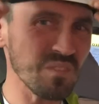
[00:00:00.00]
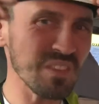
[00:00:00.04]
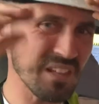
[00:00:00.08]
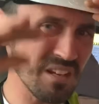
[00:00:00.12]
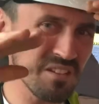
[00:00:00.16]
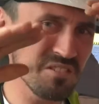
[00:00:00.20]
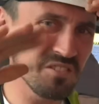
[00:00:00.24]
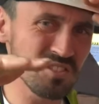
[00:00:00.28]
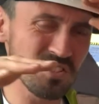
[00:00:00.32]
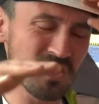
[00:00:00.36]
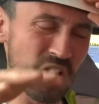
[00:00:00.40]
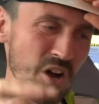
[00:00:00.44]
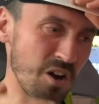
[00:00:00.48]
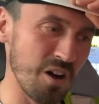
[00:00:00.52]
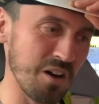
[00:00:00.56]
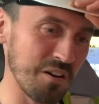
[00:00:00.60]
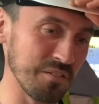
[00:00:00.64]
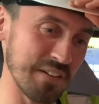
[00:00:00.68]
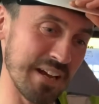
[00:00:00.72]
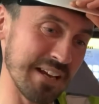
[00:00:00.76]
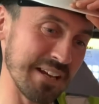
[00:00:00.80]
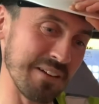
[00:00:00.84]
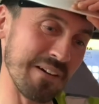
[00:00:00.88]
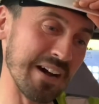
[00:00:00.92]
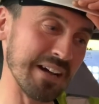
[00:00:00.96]
Sort of,
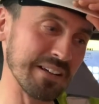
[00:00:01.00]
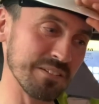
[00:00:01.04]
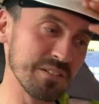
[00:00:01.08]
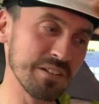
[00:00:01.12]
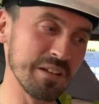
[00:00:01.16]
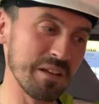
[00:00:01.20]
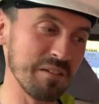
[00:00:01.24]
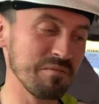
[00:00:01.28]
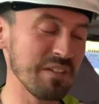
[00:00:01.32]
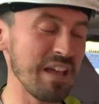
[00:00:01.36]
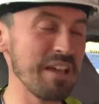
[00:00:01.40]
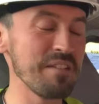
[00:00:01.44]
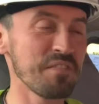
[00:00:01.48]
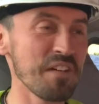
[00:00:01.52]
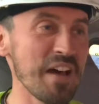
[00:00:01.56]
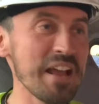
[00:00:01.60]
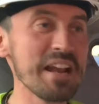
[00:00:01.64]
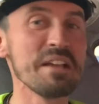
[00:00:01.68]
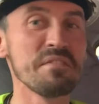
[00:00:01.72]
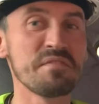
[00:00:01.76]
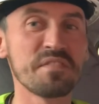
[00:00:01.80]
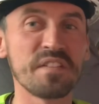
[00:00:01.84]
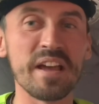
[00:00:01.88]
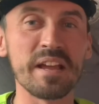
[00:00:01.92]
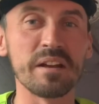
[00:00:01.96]
anyway. If
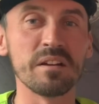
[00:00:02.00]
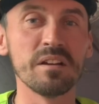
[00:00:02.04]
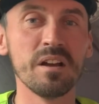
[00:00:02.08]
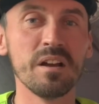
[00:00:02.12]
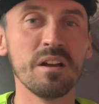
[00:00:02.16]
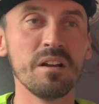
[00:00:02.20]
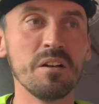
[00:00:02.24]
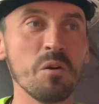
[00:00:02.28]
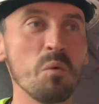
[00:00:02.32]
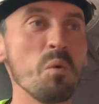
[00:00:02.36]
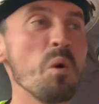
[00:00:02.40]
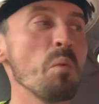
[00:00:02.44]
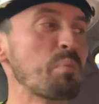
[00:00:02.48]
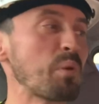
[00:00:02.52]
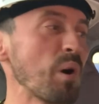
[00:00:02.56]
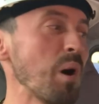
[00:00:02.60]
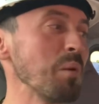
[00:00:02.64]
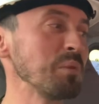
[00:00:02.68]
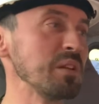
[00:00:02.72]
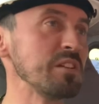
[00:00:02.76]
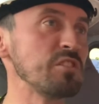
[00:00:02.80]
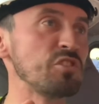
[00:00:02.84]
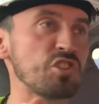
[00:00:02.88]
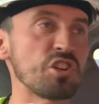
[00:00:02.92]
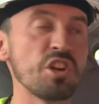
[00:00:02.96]
anything, we're
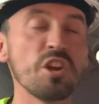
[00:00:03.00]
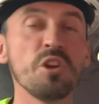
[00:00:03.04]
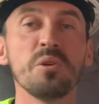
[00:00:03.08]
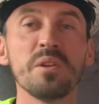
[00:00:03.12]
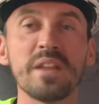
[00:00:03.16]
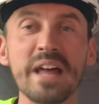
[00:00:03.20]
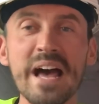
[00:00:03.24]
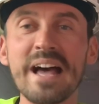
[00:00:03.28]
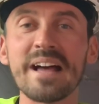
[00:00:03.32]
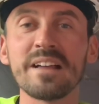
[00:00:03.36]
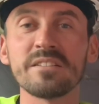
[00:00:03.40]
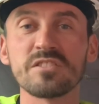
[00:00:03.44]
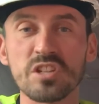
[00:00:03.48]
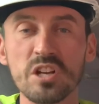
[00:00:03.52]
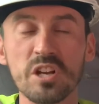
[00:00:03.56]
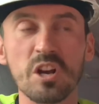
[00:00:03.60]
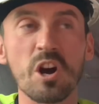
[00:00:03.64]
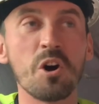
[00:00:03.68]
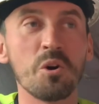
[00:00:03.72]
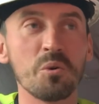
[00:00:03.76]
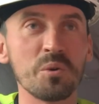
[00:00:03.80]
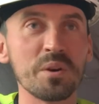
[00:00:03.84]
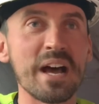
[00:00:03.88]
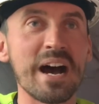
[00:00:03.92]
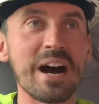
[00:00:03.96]
probably due there to
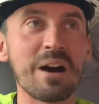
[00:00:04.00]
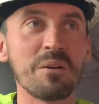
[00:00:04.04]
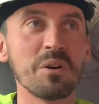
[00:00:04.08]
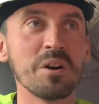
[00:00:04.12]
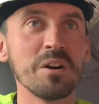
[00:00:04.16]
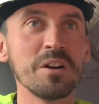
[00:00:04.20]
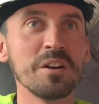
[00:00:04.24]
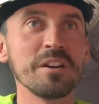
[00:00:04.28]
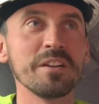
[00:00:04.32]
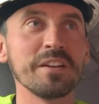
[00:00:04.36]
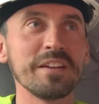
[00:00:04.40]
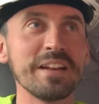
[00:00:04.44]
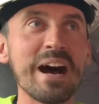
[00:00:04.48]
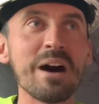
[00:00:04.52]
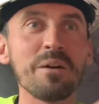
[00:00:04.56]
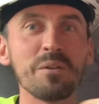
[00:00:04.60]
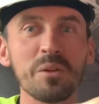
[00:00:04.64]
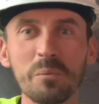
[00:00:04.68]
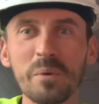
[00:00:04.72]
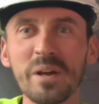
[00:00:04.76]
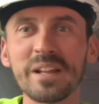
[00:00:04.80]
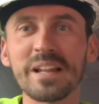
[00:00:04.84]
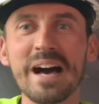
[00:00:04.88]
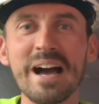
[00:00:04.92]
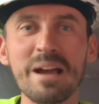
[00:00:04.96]
go now. Now that
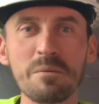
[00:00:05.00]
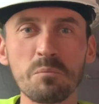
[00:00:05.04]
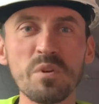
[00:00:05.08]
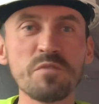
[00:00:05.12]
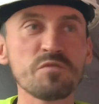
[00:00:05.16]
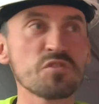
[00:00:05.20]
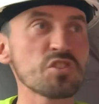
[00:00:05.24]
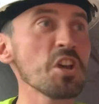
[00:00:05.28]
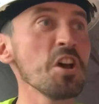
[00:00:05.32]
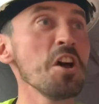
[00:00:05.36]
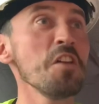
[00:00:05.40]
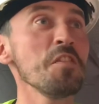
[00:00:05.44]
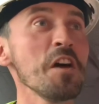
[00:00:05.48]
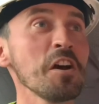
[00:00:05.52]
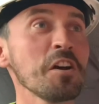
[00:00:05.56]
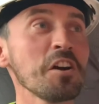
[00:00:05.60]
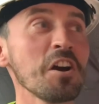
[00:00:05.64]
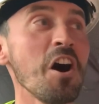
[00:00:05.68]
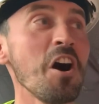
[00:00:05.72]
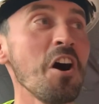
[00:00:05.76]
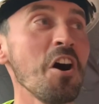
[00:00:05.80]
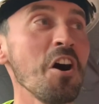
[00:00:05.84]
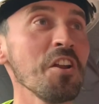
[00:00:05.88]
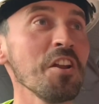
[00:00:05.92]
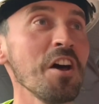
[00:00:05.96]
we're like, we've turned the
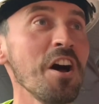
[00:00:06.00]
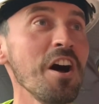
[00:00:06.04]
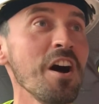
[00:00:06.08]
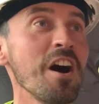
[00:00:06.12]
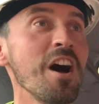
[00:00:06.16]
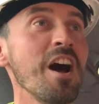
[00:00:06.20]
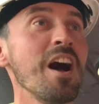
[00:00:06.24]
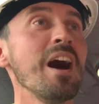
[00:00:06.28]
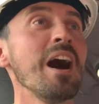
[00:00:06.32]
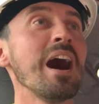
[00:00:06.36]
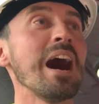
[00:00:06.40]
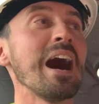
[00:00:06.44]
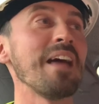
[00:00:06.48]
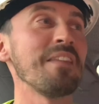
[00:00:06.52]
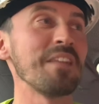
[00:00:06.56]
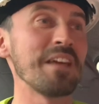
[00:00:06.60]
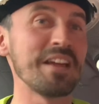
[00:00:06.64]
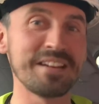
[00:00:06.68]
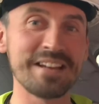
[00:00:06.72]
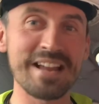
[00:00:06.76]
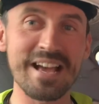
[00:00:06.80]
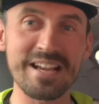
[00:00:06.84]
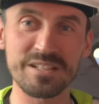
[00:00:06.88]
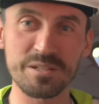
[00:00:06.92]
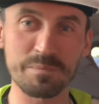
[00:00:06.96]
corner. And then
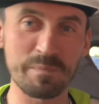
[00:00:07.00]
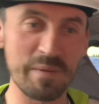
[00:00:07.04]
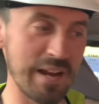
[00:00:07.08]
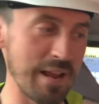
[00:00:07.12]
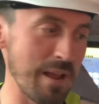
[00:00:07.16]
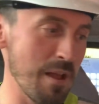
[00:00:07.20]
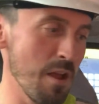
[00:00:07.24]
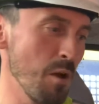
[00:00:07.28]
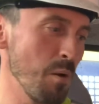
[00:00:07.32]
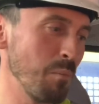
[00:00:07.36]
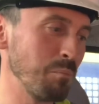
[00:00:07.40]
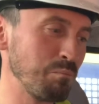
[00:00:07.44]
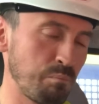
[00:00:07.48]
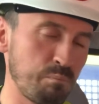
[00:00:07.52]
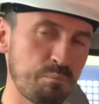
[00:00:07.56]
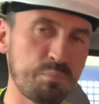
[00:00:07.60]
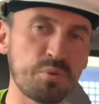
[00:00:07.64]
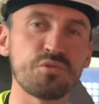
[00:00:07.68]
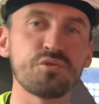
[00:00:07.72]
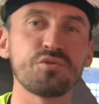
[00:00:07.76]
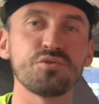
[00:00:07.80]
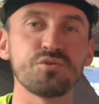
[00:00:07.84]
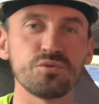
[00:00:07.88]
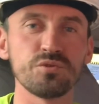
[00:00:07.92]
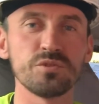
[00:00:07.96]
next minute,
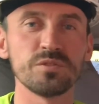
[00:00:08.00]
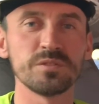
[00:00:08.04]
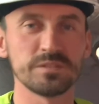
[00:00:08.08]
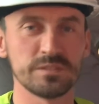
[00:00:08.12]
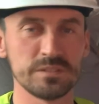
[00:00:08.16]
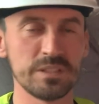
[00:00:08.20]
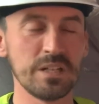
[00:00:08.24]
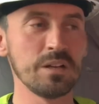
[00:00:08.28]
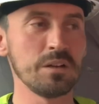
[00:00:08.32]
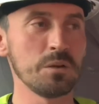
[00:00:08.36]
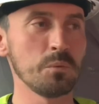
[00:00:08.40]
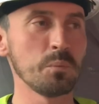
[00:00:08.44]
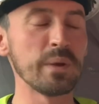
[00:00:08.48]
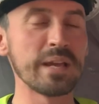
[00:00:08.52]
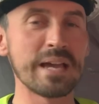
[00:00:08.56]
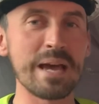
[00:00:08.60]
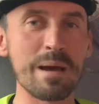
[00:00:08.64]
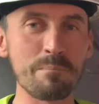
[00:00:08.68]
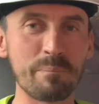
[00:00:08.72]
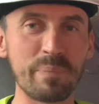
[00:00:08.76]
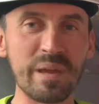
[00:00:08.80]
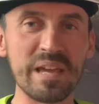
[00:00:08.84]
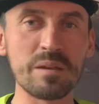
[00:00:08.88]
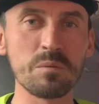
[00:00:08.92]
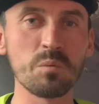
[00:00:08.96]
we get
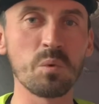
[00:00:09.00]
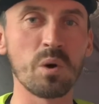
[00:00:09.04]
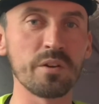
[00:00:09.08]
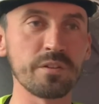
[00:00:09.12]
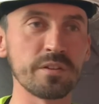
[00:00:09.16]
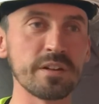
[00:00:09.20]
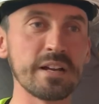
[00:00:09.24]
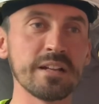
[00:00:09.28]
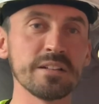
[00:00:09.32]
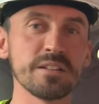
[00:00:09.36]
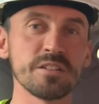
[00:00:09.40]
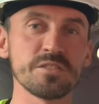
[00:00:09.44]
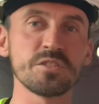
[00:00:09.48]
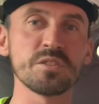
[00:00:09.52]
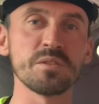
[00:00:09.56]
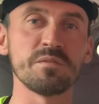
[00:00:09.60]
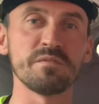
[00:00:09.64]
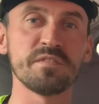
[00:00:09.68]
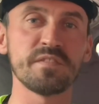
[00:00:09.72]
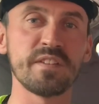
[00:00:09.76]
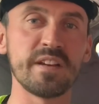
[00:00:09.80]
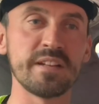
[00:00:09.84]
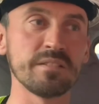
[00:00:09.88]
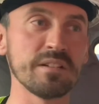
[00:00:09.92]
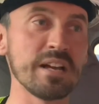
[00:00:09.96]
beat 1-0 or
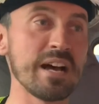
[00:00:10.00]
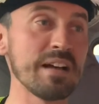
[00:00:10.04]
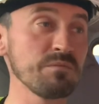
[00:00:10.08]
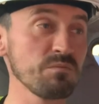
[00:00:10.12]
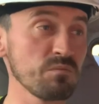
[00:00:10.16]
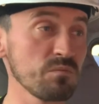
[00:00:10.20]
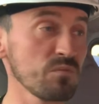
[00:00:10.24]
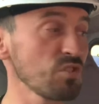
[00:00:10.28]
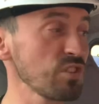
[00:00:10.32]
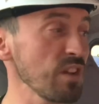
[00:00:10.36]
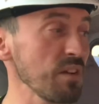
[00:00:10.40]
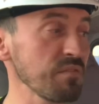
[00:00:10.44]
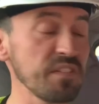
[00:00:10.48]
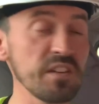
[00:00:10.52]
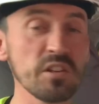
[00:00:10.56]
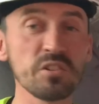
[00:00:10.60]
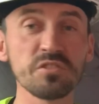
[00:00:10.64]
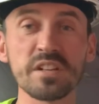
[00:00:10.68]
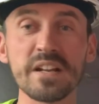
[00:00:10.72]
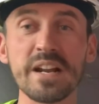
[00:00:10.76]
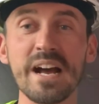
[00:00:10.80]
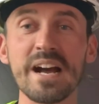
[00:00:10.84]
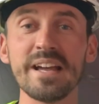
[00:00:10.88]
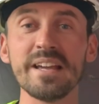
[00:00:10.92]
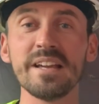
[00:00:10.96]
something. And Sheffield
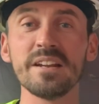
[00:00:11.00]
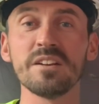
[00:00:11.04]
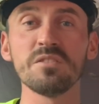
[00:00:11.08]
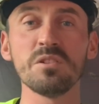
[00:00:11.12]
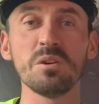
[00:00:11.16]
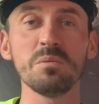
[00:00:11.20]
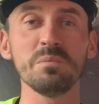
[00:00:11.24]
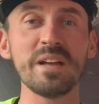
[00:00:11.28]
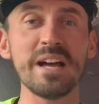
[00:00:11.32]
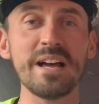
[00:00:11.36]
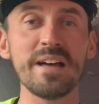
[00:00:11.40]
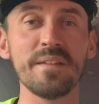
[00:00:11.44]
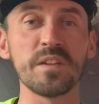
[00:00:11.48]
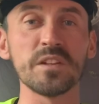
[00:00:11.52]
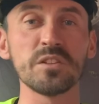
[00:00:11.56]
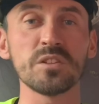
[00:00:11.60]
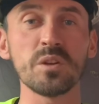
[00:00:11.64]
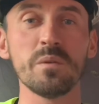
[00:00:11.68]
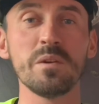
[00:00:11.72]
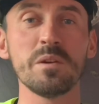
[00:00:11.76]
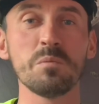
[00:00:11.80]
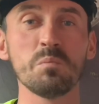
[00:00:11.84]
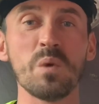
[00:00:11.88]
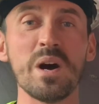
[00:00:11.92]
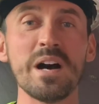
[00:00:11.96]
United are up there. They're
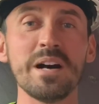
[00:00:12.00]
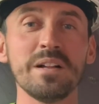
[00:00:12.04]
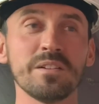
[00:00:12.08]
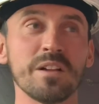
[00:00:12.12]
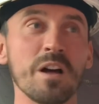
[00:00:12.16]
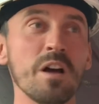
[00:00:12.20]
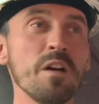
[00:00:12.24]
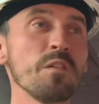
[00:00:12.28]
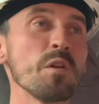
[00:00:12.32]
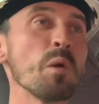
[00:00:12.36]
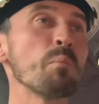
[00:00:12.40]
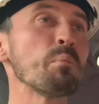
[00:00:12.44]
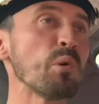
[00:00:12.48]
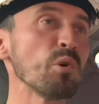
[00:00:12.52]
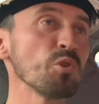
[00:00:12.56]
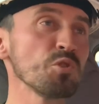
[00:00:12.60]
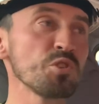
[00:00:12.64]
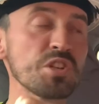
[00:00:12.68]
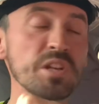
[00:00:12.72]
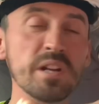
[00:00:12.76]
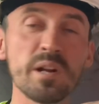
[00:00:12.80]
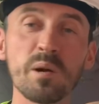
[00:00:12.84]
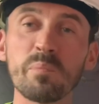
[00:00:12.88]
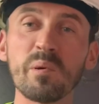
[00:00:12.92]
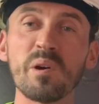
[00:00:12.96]
doing well. They're
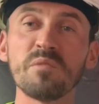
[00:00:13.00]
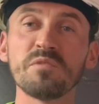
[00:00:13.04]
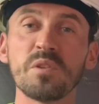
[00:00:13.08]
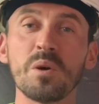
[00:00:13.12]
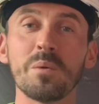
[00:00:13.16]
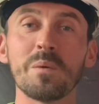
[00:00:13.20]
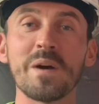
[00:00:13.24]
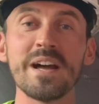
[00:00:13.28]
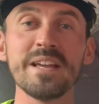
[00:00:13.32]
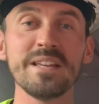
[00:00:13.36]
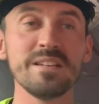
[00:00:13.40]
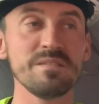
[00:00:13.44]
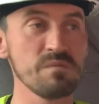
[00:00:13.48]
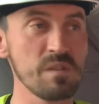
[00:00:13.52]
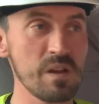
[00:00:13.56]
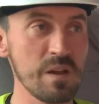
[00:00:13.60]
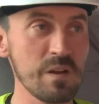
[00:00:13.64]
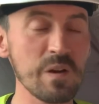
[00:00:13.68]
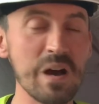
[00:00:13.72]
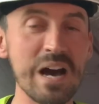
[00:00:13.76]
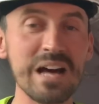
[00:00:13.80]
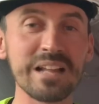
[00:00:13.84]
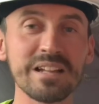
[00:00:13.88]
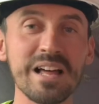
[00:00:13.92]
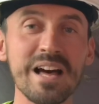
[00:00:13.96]
punching above the weight.
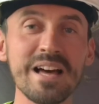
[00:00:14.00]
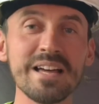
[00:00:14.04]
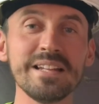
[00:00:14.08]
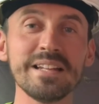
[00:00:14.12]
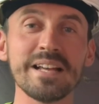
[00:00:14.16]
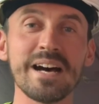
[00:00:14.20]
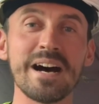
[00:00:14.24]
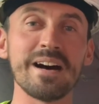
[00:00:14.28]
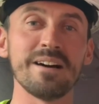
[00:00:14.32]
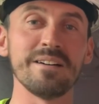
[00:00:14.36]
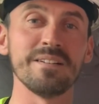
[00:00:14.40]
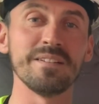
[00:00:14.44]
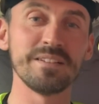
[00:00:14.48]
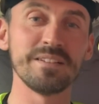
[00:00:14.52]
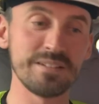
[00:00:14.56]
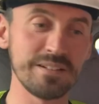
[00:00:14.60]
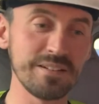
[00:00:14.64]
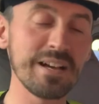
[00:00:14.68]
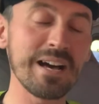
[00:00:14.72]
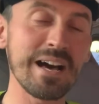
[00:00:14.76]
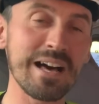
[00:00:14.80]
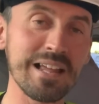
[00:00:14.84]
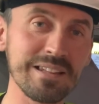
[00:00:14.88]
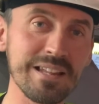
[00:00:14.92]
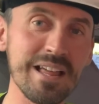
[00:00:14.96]
I like that.
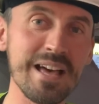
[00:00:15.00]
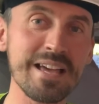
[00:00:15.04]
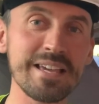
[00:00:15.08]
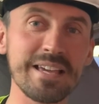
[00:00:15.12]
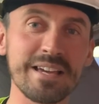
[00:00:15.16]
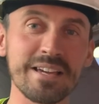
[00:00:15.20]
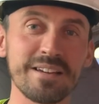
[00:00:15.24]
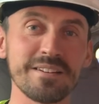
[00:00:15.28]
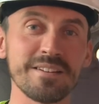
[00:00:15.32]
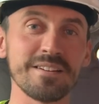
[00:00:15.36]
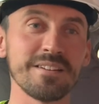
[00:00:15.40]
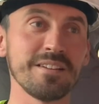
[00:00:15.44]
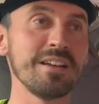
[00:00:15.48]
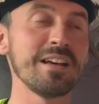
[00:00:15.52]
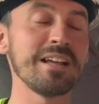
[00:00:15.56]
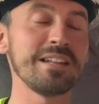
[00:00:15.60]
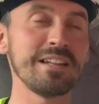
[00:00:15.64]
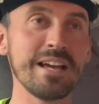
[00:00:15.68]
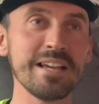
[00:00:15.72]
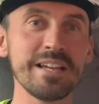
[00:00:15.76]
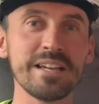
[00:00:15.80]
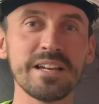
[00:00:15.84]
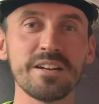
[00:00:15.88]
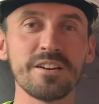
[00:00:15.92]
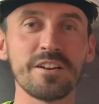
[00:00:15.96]
I like it.
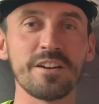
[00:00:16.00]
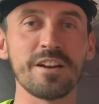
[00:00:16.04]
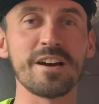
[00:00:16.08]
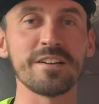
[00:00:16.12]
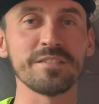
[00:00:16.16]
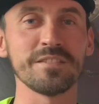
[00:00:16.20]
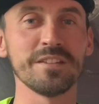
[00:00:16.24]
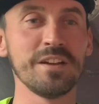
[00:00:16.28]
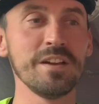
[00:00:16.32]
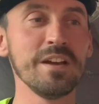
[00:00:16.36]
Like it a lot.